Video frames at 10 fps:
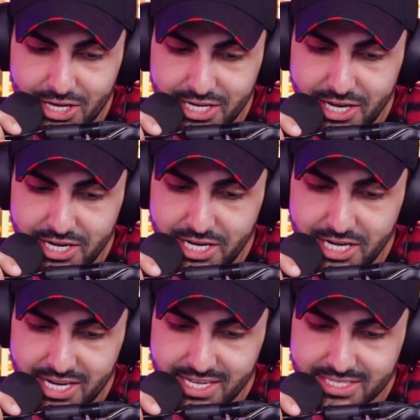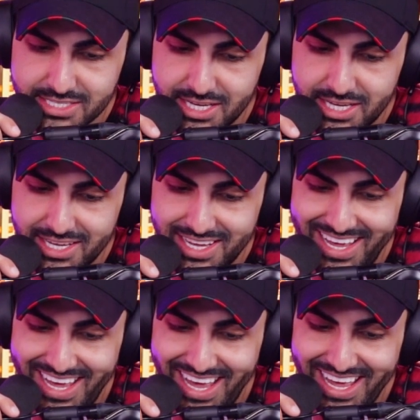Nadine is
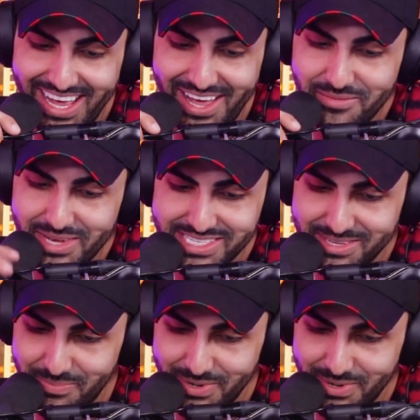a amazing